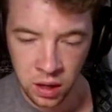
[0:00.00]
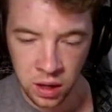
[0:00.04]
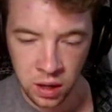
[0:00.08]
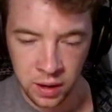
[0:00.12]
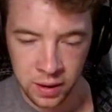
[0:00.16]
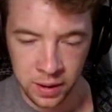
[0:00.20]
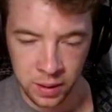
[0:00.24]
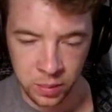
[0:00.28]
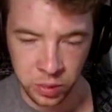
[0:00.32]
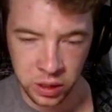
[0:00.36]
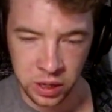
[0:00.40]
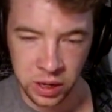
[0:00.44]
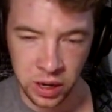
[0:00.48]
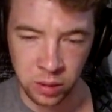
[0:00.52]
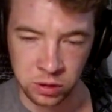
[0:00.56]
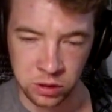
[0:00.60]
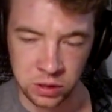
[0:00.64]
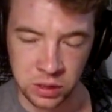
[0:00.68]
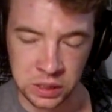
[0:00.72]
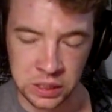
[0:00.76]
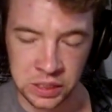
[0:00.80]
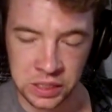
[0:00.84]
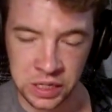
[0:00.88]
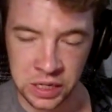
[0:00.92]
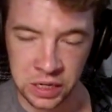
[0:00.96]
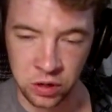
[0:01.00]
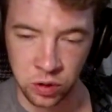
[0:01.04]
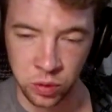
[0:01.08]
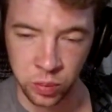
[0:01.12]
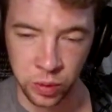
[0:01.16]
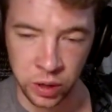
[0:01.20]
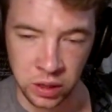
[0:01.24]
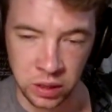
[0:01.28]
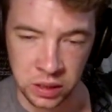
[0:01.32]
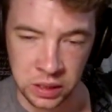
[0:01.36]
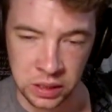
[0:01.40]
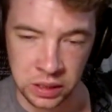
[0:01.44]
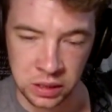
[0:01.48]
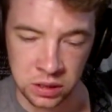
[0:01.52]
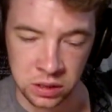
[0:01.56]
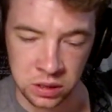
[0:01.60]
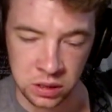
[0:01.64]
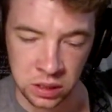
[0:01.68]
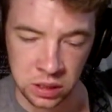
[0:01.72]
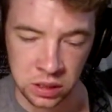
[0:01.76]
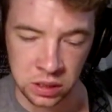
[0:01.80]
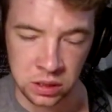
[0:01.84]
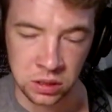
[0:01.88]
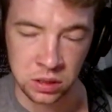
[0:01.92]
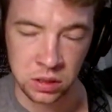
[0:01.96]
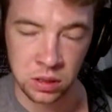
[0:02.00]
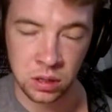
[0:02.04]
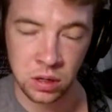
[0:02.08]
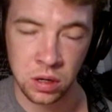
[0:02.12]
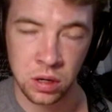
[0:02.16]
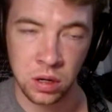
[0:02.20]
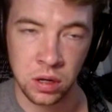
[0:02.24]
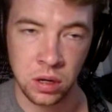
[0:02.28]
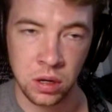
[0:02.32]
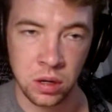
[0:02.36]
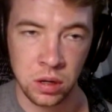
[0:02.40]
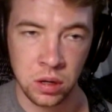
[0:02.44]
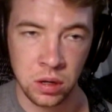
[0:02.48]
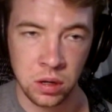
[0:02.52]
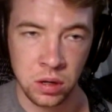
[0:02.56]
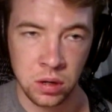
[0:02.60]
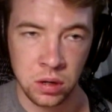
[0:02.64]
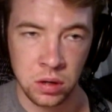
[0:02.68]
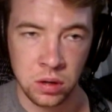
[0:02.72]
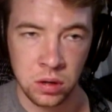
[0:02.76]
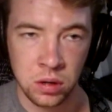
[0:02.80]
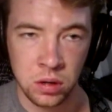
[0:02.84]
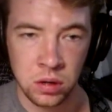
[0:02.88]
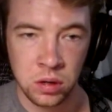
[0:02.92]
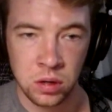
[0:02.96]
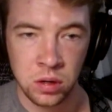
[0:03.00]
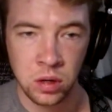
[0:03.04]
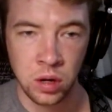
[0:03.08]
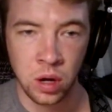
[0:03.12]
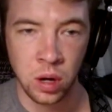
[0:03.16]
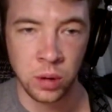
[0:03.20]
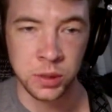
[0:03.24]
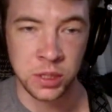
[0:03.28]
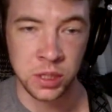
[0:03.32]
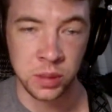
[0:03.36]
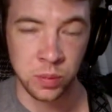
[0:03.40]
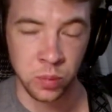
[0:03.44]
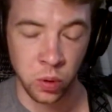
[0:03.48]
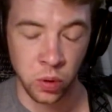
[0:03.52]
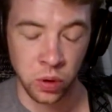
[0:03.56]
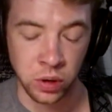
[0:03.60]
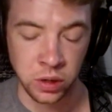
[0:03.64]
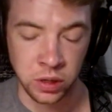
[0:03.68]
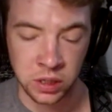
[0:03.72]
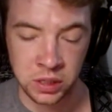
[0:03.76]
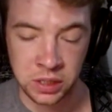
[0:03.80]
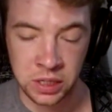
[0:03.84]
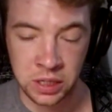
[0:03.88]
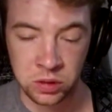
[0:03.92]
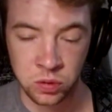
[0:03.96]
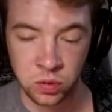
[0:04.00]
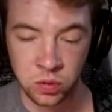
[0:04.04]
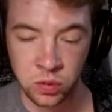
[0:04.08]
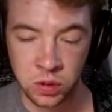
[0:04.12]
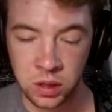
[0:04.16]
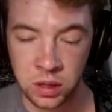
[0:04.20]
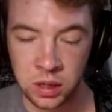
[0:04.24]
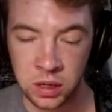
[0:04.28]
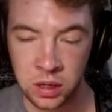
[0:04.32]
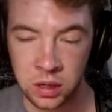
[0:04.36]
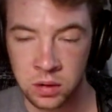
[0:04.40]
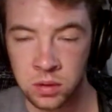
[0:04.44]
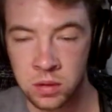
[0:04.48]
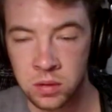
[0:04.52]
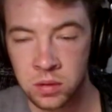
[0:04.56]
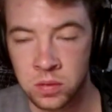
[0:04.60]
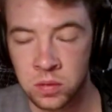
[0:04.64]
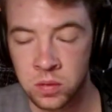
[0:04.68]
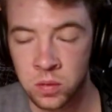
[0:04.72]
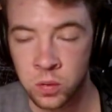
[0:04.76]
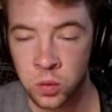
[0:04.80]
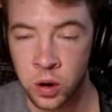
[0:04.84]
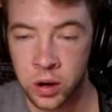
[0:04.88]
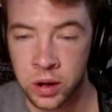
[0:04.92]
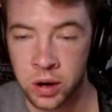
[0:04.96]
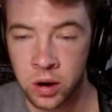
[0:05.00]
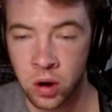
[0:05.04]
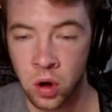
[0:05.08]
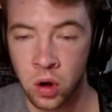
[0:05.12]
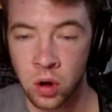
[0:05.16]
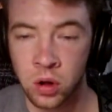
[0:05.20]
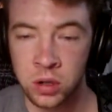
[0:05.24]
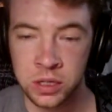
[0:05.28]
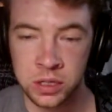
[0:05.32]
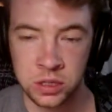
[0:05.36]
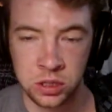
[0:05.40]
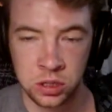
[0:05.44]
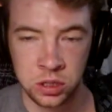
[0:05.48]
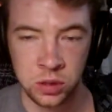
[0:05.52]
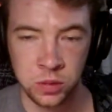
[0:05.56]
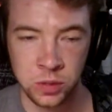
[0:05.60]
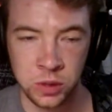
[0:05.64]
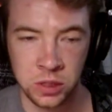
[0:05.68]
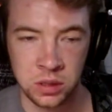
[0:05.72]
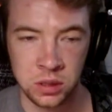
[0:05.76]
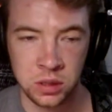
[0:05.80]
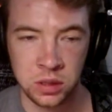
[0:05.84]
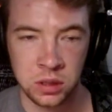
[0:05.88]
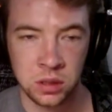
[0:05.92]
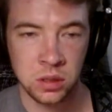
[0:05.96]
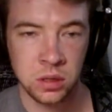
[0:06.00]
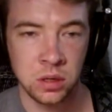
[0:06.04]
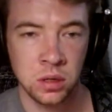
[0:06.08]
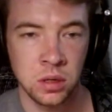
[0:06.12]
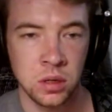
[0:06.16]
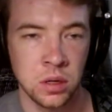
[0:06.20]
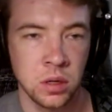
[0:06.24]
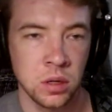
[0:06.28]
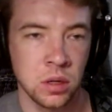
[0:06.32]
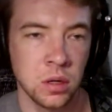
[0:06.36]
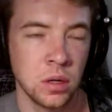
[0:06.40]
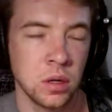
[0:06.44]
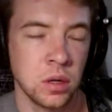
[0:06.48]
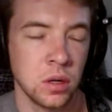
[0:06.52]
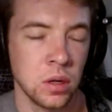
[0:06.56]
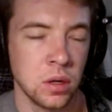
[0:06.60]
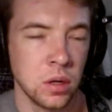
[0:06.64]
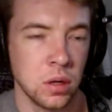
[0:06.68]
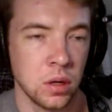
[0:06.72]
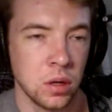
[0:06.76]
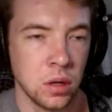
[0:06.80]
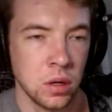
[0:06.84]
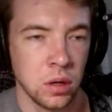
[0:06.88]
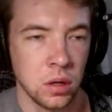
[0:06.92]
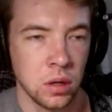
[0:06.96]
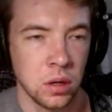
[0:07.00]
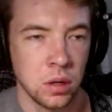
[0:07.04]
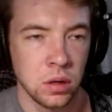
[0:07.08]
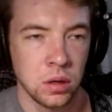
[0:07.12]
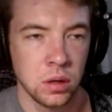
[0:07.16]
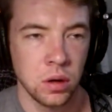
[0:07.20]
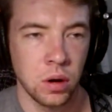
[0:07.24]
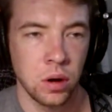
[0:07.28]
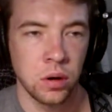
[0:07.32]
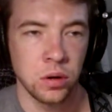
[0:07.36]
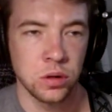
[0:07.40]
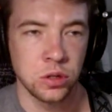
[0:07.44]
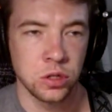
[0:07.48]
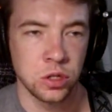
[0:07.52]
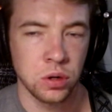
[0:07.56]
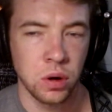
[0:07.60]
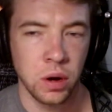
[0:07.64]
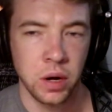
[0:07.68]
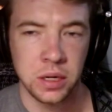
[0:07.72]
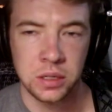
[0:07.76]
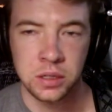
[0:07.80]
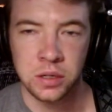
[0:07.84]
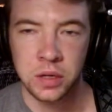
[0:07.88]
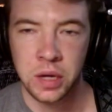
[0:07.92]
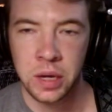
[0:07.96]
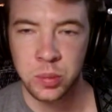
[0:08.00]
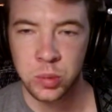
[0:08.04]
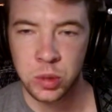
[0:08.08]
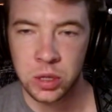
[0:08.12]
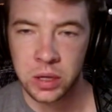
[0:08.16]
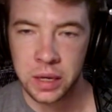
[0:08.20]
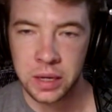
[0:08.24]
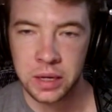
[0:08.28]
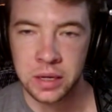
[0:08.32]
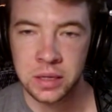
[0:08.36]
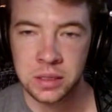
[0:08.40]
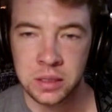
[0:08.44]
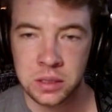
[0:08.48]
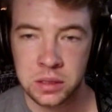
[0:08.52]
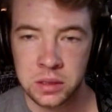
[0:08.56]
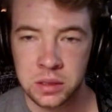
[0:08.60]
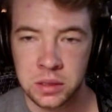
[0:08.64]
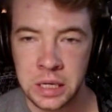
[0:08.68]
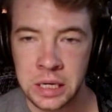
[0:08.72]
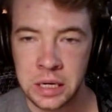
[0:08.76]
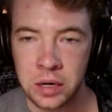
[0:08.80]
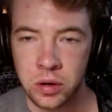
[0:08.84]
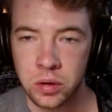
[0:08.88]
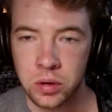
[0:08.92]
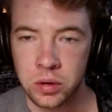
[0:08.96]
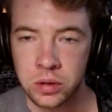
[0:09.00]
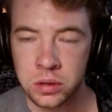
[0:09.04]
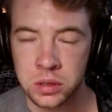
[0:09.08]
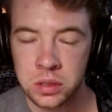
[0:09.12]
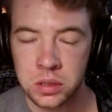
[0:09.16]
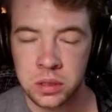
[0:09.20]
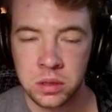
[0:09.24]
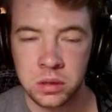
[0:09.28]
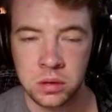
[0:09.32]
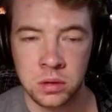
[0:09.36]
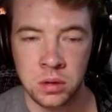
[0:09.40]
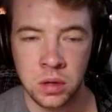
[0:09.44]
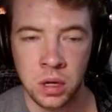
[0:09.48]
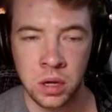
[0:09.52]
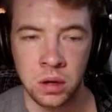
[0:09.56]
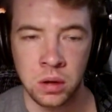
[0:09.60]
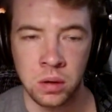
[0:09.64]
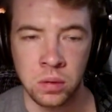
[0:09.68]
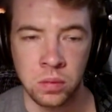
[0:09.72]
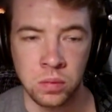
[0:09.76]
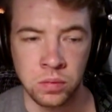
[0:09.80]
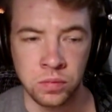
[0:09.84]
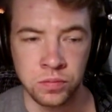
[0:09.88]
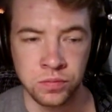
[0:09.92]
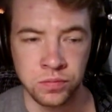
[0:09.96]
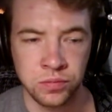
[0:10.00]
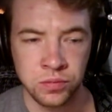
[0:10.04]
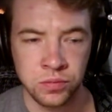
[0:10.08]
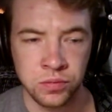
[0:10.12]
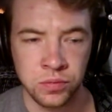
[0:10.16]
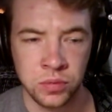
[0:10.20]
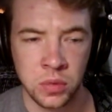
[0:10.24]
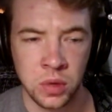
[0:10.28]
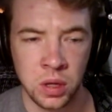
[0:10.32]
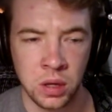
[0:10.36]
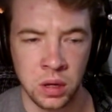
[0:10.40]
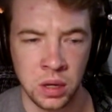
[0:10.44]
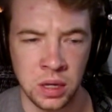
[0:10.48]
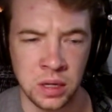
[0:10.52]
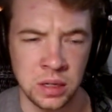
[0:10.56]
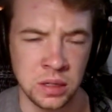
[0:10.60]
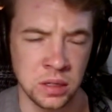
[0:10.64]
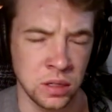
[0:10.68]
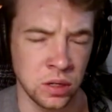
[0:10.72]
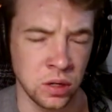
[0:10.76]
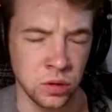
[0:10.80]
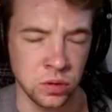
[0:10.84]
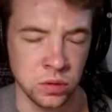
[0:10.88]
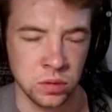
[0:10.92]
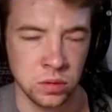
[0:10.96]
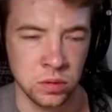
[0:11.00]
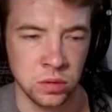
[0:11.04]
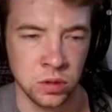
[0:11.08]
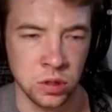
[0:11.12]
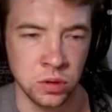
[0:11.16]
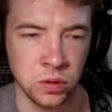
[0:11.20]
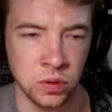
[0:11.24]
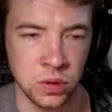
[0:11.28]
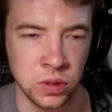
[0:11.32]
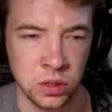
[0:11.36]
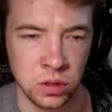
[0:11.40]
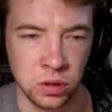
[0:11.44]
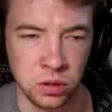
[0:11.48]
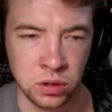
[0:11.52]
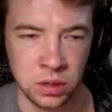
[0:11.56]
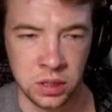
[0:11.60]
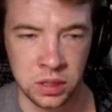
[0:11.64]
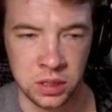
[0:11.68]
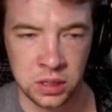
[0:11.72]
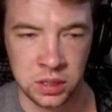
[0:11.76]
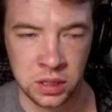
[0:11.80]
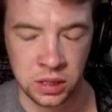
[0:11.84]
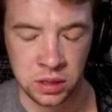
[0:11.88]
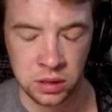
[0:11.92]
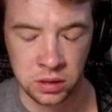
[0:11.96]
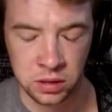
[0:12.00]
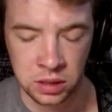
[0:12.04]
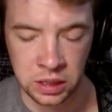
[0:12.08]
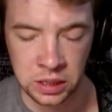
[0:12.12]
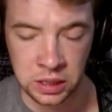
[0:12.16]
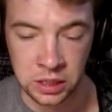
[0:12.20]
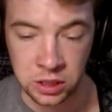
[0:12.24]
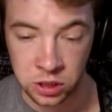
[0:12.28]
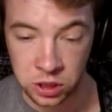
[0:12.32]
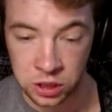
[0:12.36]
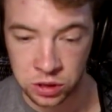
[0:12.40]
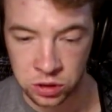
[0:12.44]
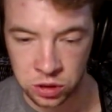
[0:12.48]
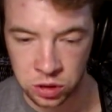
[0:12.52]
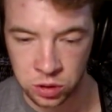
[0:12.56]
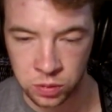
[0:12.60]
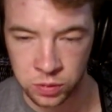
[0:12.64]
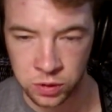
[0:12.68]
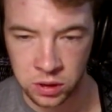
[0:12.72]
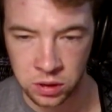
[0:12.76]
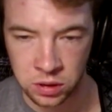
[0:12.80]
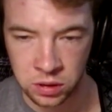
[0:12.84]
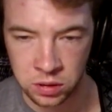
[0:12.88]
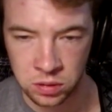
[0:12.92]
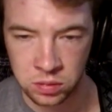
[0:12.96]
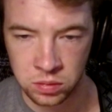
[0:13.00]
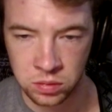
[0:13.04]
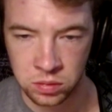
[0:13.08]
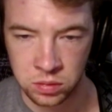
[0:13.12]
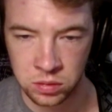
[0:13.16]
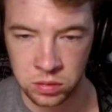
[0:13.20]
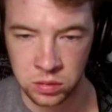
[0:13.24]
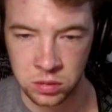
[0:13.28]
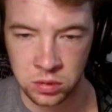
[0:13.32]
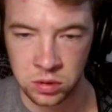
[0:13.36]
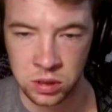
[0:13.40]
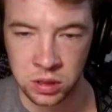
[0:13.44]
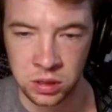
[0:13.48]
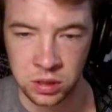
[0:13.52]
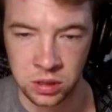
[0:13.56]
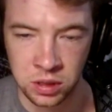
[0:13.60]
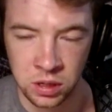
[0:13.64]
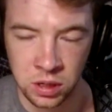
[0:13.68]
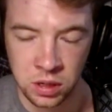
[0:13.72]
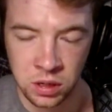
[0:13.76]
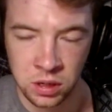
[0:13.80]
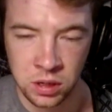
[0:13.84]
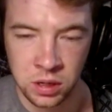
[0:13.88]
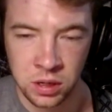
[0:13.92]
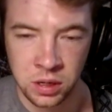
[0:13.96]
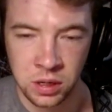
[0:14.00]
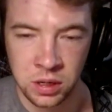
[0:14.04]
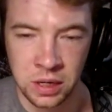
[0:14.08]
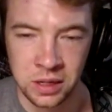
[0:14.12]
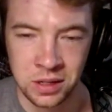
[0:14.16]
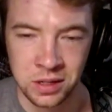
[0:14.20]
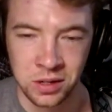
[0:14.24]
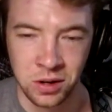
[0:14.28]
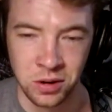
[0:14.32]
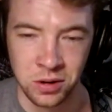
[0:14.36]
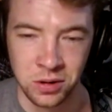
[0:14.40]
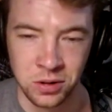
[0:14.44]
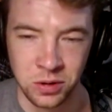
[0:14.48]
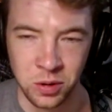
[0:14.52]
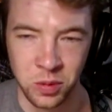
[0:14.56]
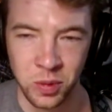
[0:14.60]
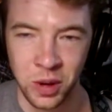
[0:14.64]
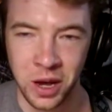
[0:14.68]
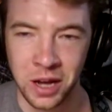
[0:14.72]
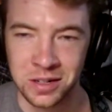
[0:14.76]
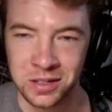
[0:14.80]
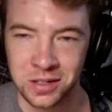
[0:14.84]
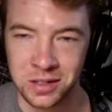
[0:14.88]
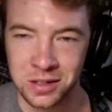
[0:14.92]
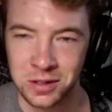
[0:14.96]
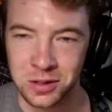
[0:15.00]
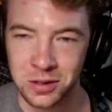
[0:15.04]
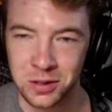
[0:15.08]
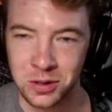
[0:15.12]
and being able to sing your melodies is almost important, because that's really what all instruments are trying to emulate as singers. And to a certain extent, each instrument, it's hard to imagine